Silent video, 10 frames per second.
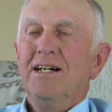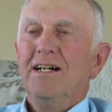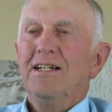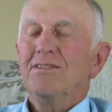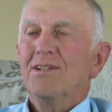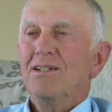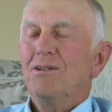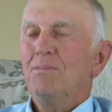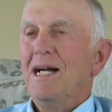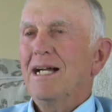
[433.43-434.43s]
And we
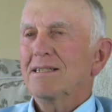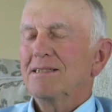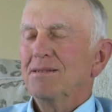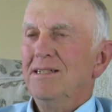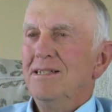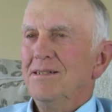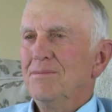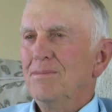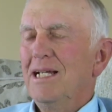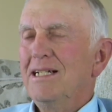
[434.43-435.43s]
go back to
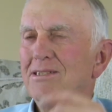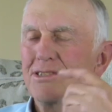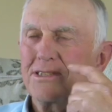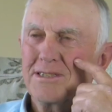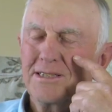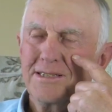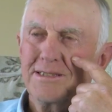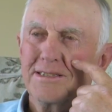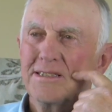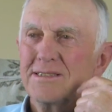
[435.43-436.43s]
Blair's
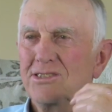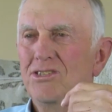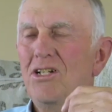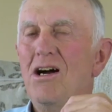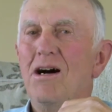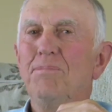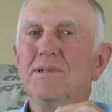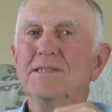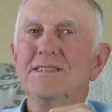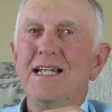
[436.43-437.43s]
shop,
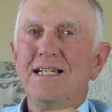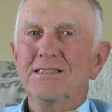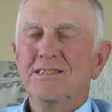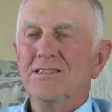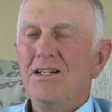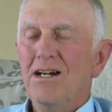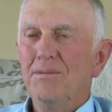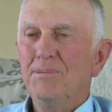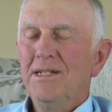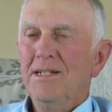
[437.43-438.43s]
his dad's
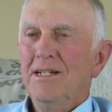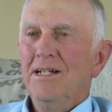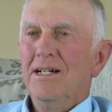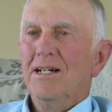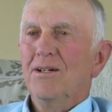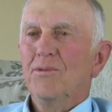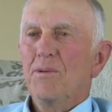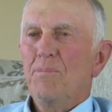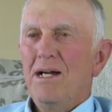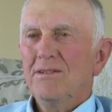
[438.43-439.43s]
shop, and we
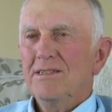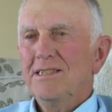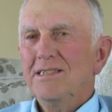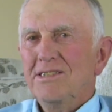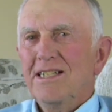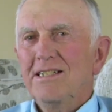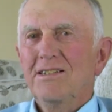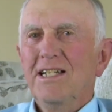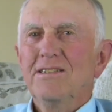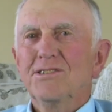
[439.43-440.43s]
pounded these shingle
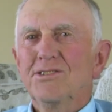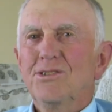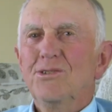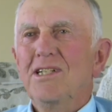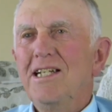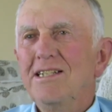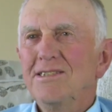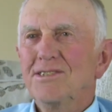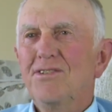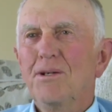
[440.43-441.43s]
nails through the
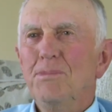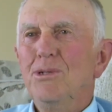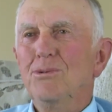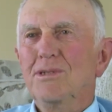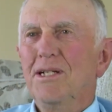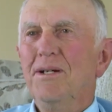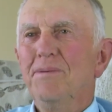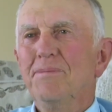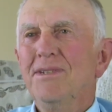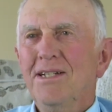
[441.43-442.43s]
heels of our boot.
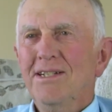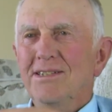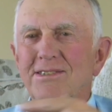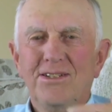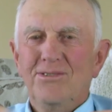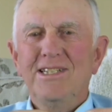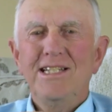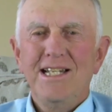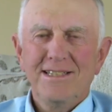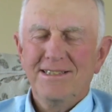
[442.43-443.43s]
So we
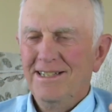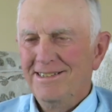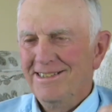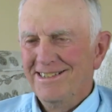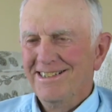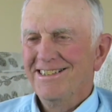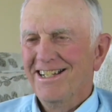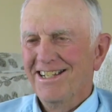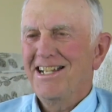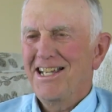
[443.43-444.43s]
had
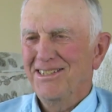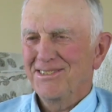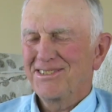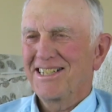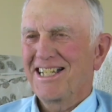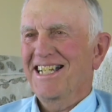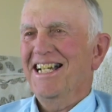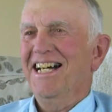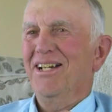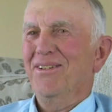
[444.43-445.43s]
a nail
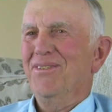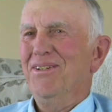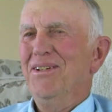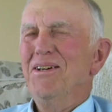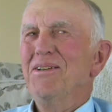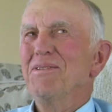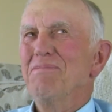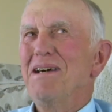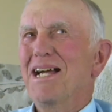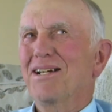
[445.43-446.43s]
sticking out of the
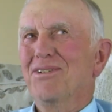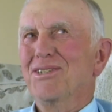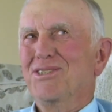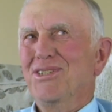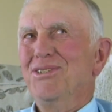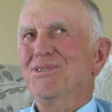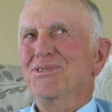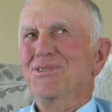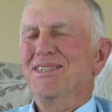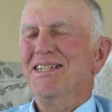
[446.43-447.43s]
back of our
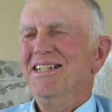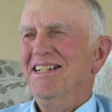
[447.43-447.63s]
shoes.